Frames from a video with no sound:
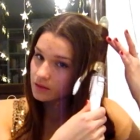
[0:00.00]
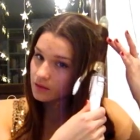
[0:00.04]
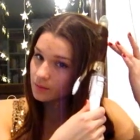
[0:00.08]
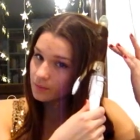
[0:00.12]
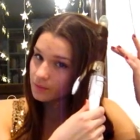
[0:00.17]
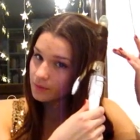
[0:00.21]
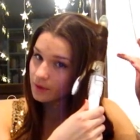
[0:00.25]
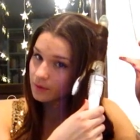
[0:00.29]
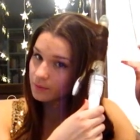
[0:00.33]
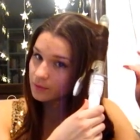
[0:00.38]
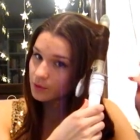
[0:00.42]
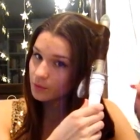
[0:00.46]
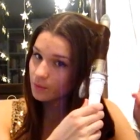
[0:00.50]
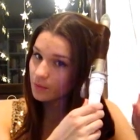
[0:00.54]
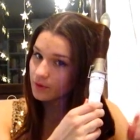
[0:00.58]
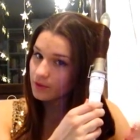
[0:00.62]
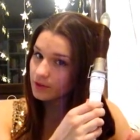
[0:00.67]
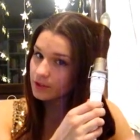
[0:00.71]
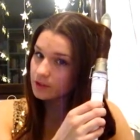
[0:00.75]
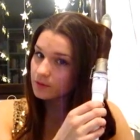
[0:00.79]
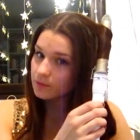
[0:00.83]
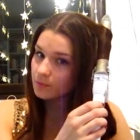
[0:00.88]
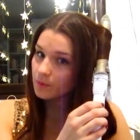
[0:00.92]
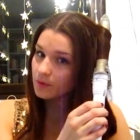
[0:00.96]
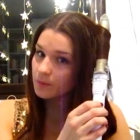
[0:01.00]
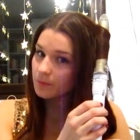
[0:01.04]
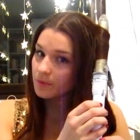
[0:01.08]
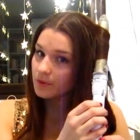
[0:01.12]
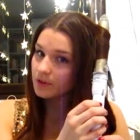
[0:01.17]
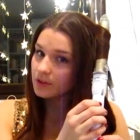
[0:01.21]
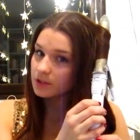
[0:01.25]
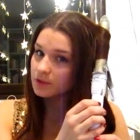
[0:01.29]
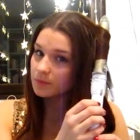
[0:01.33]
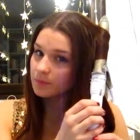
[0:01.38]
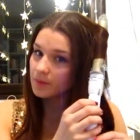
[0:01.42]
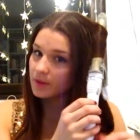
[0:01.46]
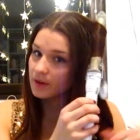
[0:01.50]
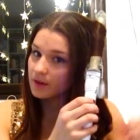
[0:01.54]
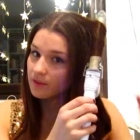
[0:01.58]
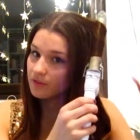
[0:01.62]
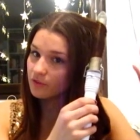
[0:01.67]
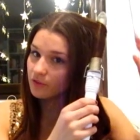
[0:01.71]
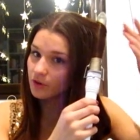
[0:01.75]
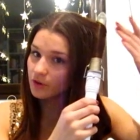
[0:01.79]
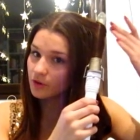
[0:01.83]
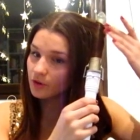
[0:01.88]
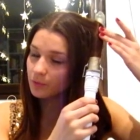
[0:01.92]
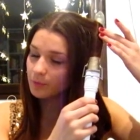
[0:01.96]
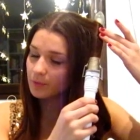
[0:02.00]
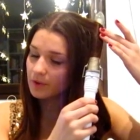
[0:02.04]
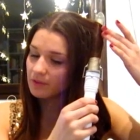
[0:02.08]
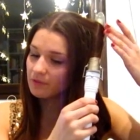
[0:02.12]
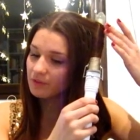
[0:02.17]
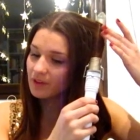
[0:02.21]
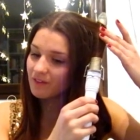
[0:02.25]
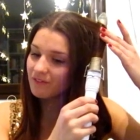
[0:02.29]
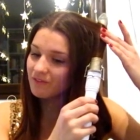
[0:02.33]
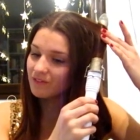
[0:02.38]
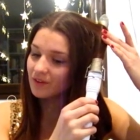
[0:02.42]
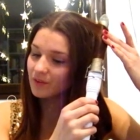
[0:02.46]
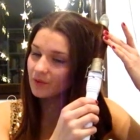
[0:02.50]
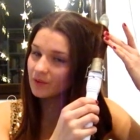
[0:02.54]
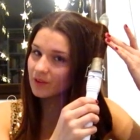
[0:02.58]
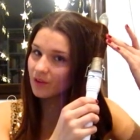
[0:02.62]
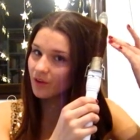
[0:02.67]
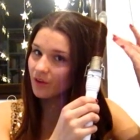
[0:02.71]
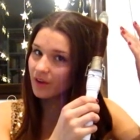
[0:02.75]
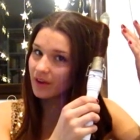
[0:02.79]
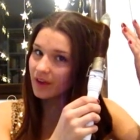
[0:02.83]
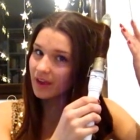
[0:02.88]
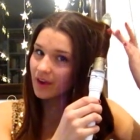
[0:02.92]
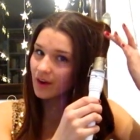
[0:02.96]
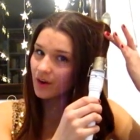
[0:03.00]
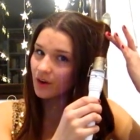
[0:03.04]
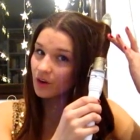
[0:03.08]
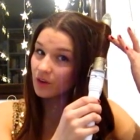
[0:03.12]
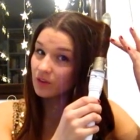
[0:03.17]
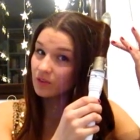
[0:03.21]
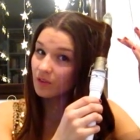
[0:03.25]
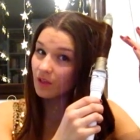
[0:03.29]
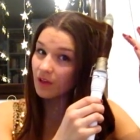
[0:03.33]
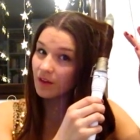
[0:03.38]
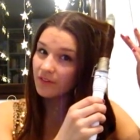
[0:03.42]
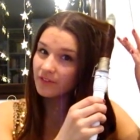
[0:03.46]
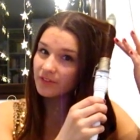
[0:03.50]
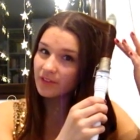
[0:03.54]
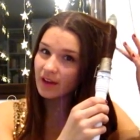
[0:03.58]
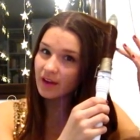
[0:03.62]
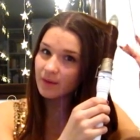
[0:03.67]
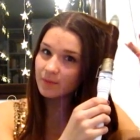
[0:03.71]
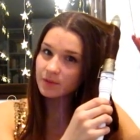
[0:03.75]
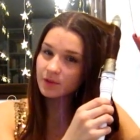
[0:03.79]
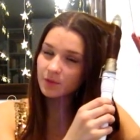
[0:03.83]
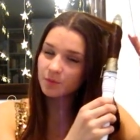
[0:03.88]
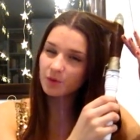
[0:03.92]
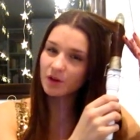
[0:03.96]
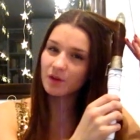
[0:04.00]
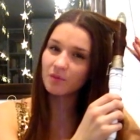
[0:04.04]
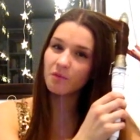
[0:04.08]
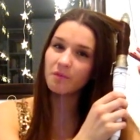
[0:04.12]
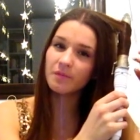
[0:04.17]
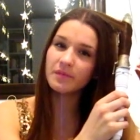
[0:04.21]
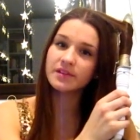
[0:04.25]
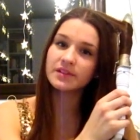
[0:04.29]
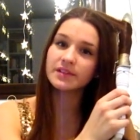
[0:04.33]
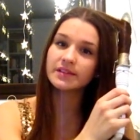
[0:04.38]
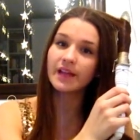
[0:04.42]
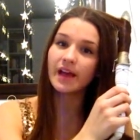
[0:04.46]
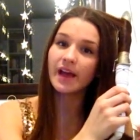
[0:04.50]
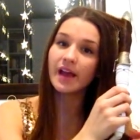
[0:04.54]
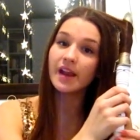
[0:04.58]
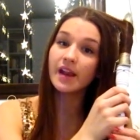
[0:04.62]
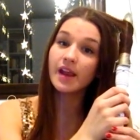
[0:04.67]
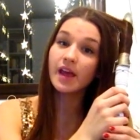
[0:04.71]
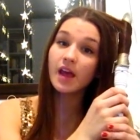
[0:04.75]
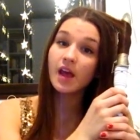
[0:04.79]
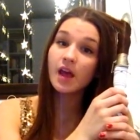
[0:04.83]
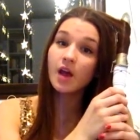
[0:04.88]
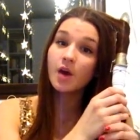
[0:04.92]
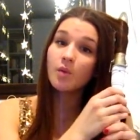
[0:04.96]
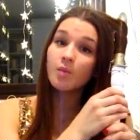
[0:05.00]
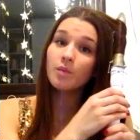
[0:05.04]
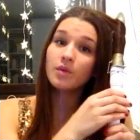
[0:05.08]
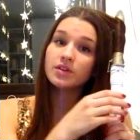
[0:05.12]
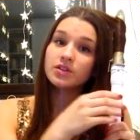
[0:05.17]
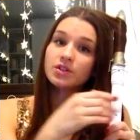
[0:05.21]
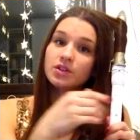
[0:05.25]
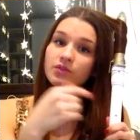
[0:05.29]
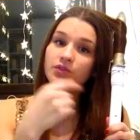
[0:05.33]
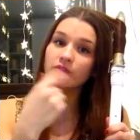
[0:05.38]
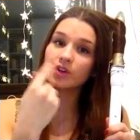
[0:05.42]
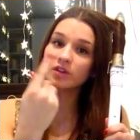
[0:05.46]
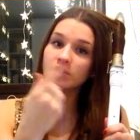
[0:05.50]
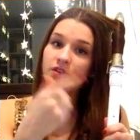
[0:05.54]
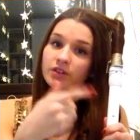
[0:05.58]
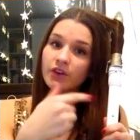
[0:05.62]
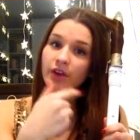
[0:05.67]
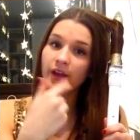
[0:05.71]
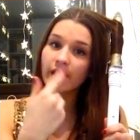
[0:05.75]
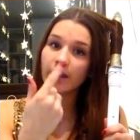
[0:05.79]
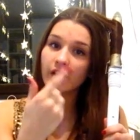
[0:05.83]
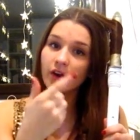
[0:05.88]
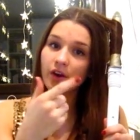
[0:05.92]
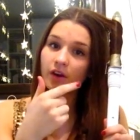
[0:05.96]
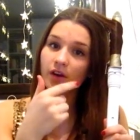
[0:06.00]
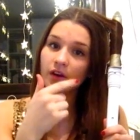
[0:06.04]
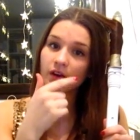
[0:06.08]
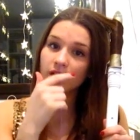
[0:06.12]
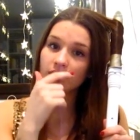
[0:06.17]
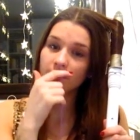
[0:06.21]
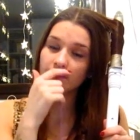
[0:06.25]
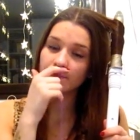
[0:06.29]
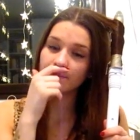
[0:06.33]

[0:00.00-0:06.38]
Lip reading: Sometimes you might want to spin it further, but if you have very long hair, a lot of times the problem is that once you've curled your hair